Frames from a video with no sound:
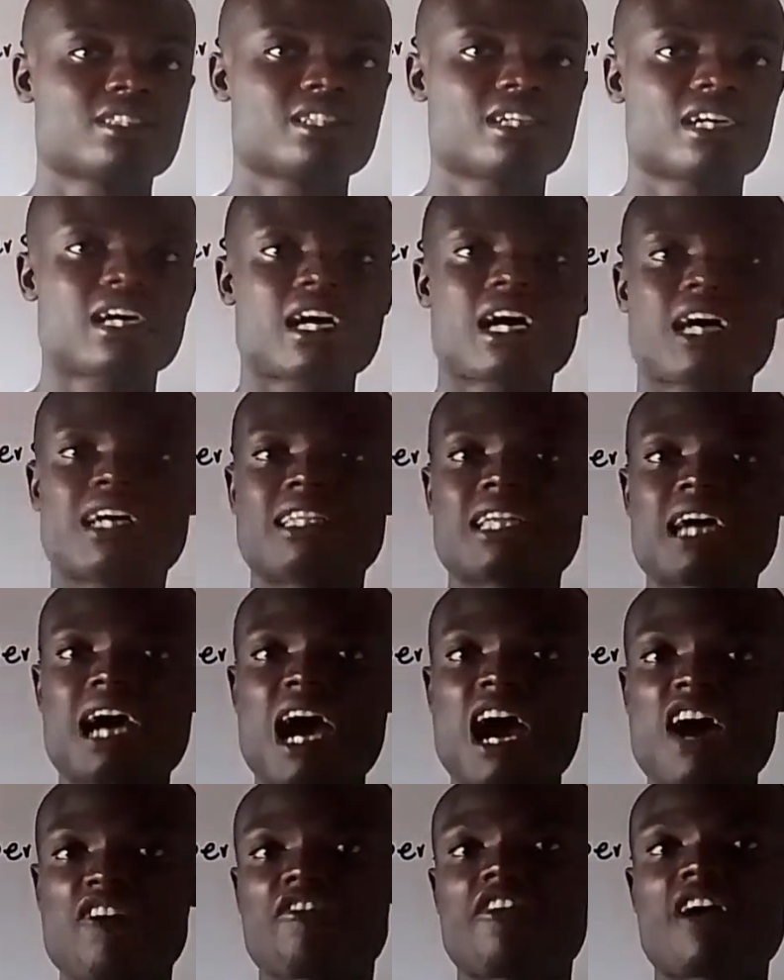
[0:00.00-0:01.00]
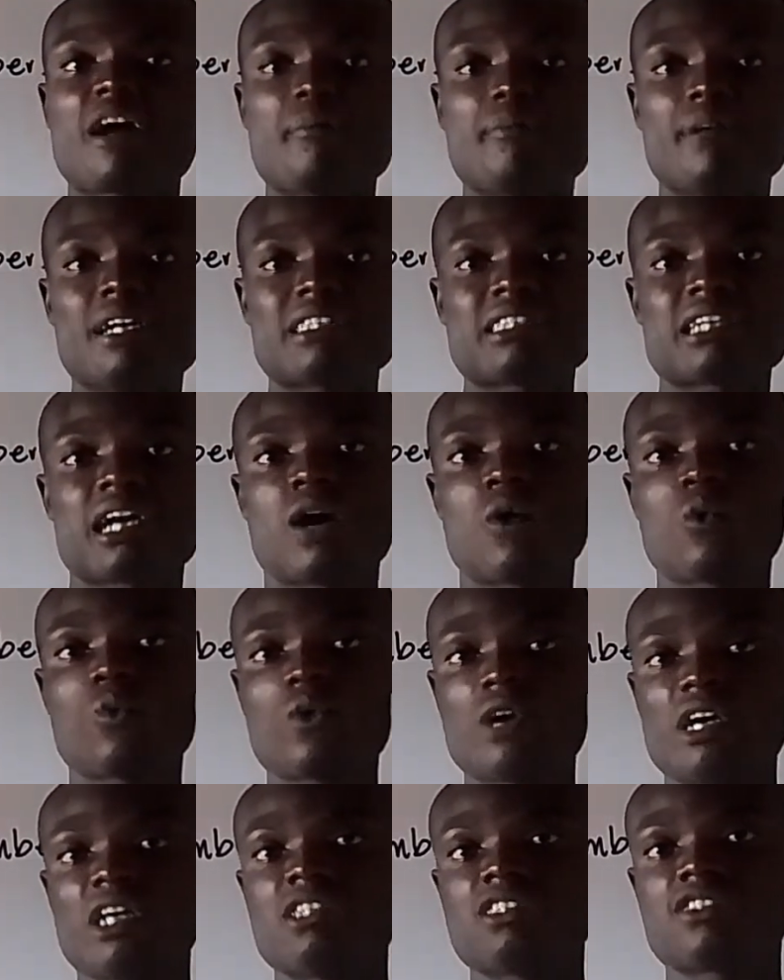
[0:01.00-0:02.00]
and alphabet and
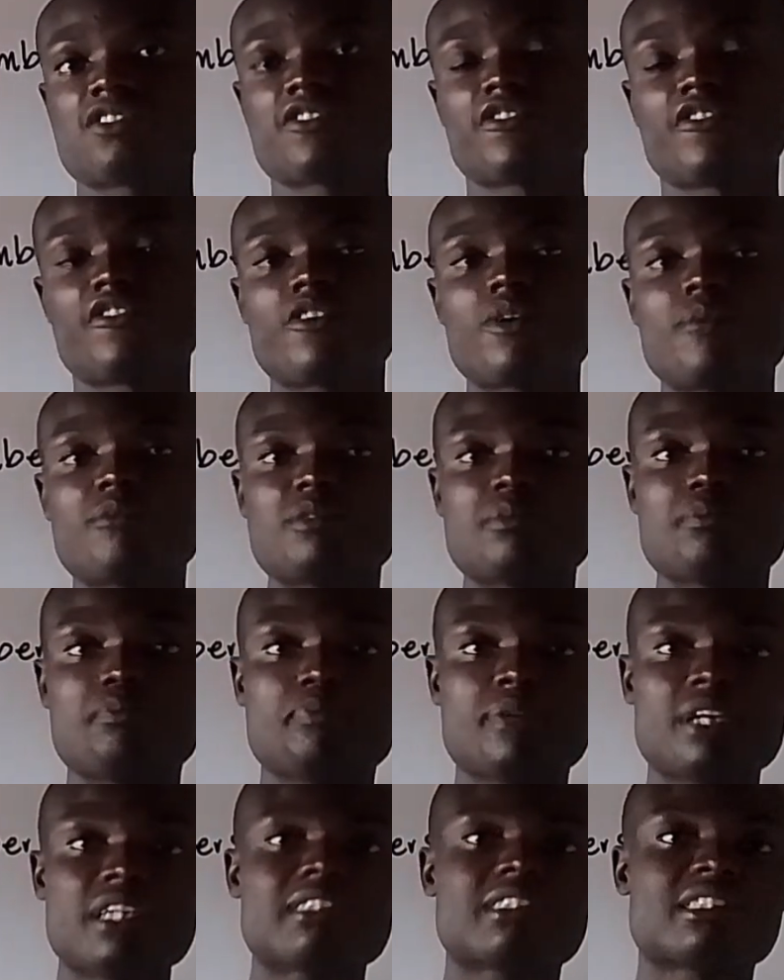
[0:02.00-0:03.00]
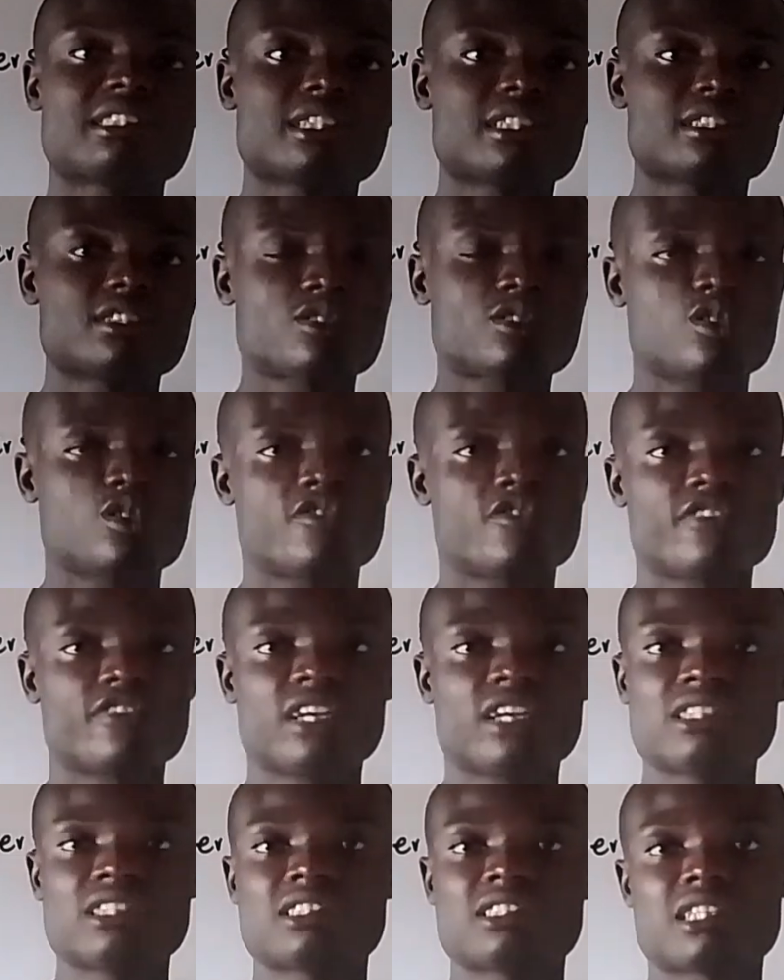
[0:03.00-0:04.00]
words form the basics of
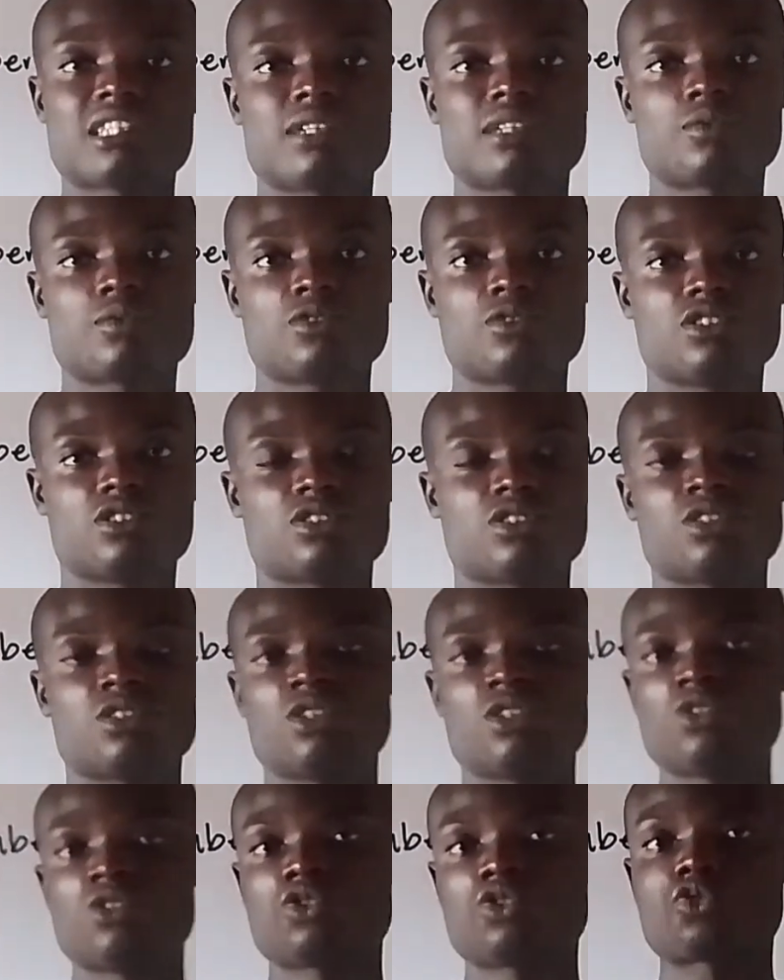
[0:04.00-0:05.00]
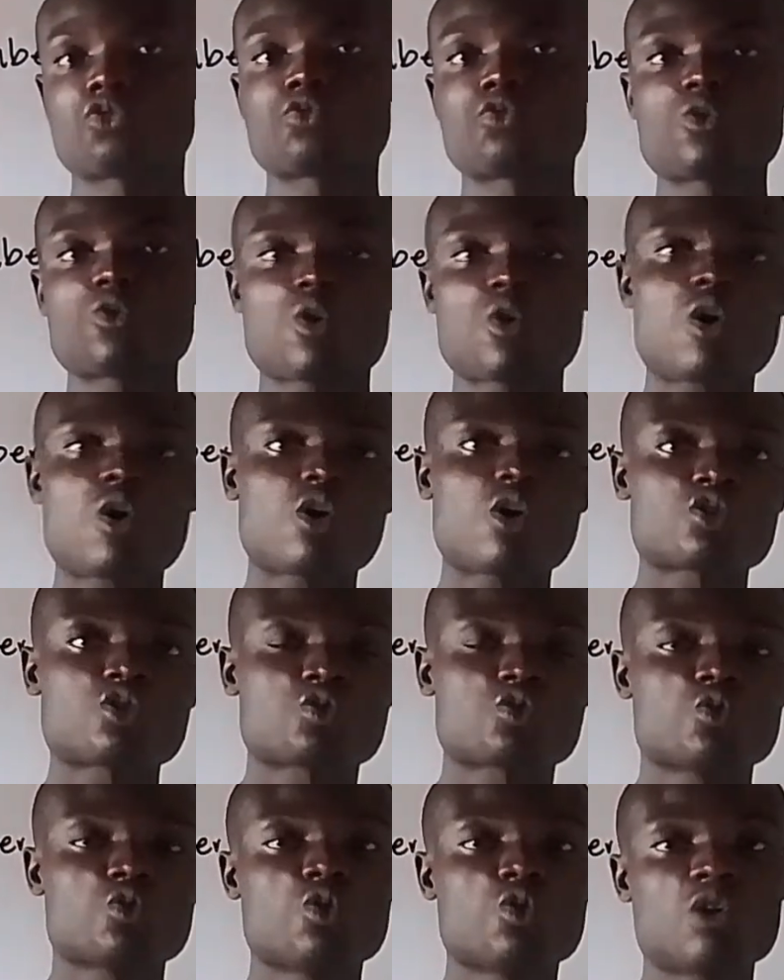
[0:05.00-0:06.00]
English language, so also
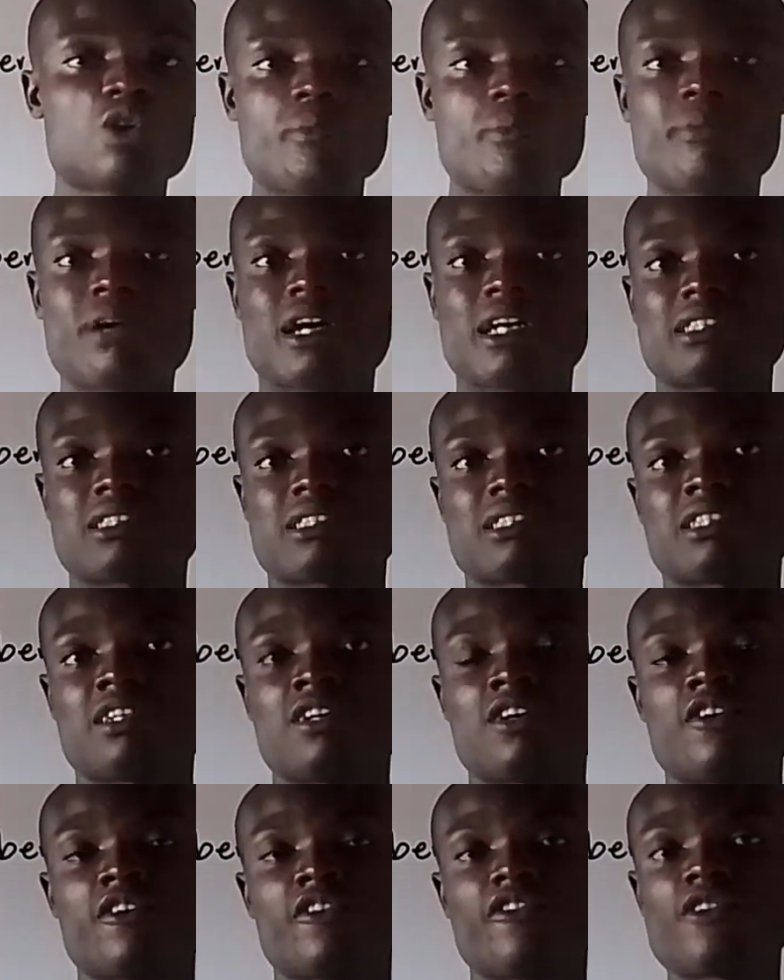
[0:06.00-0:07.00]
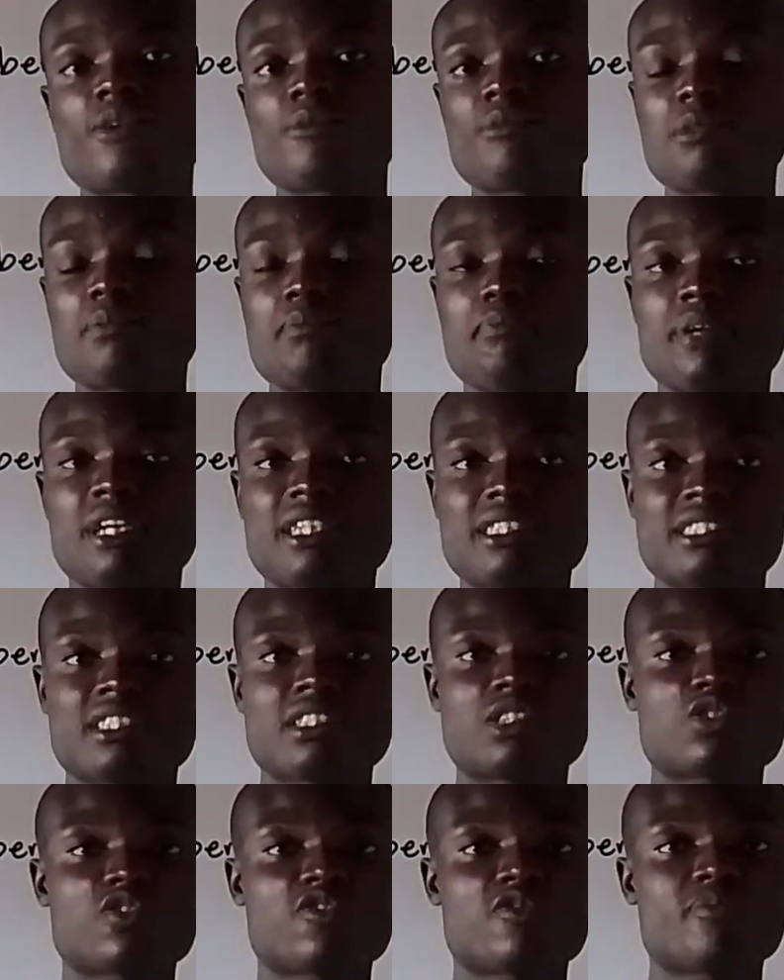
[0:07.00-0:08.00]
numbers form the basics of
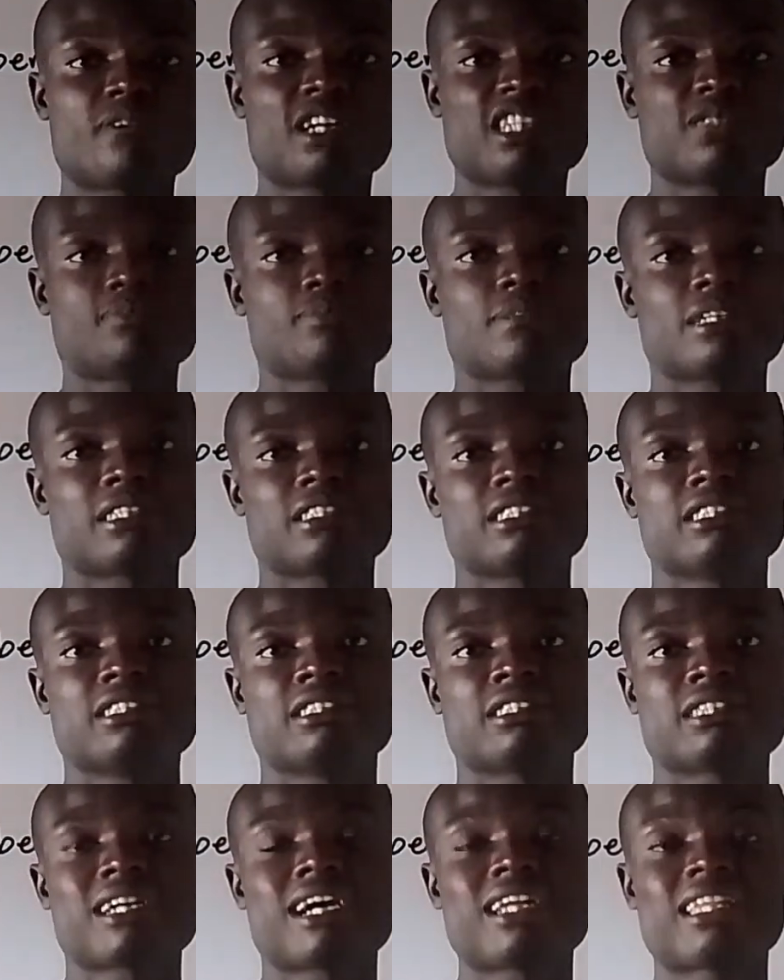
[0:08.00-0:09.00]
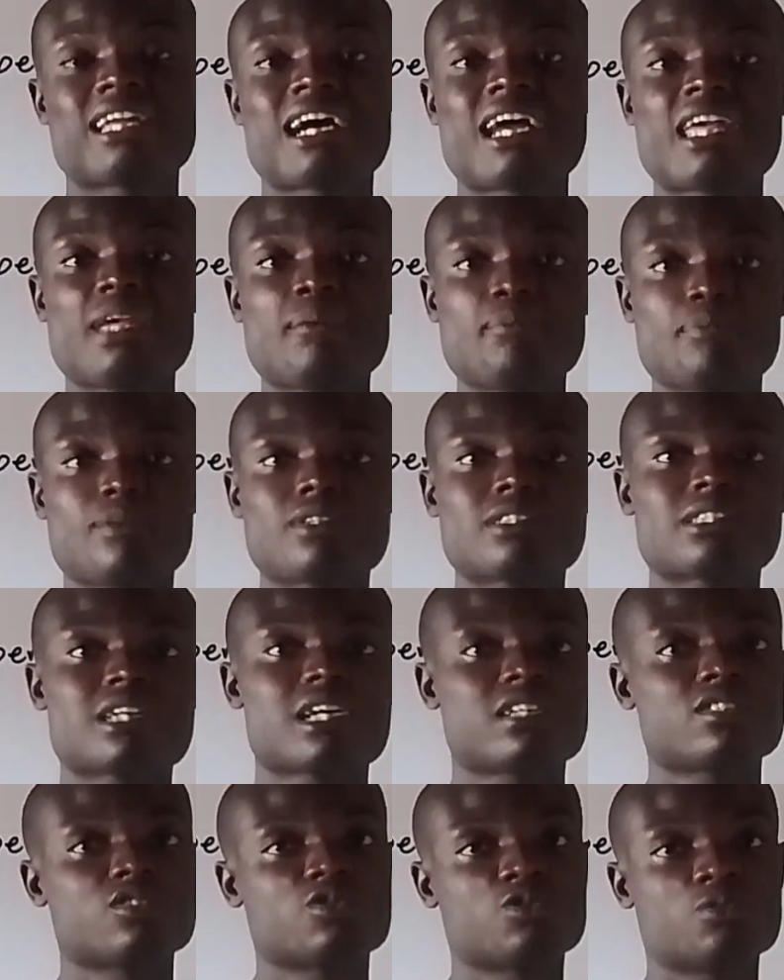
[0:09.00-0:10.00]
mathematics and are important
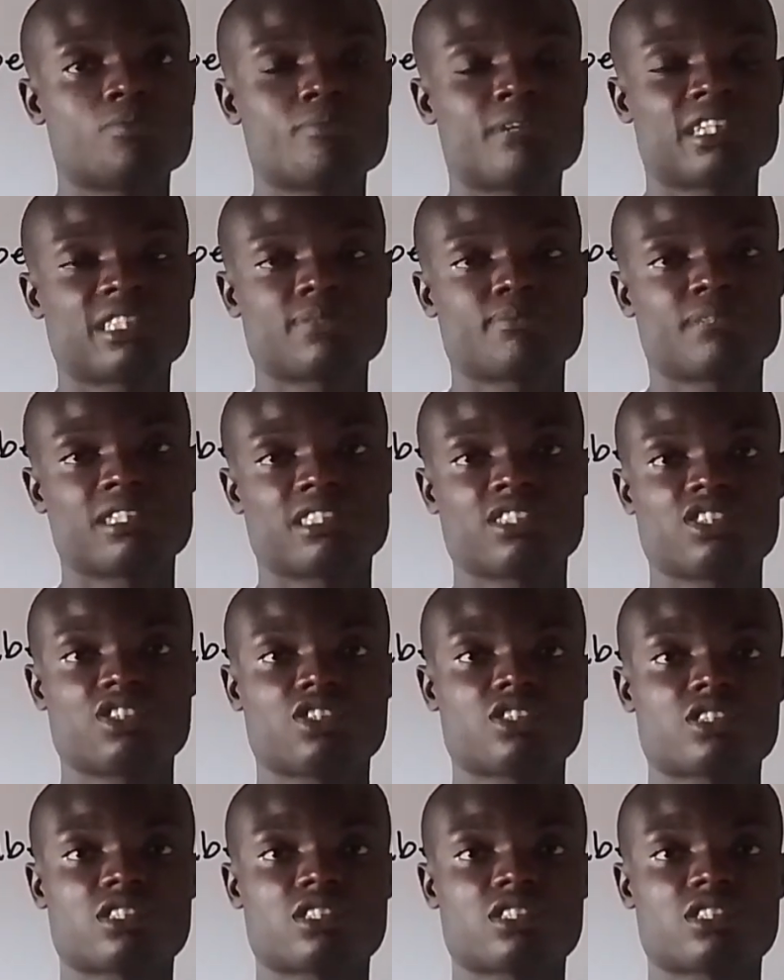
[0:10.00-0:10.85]
to mathematicians.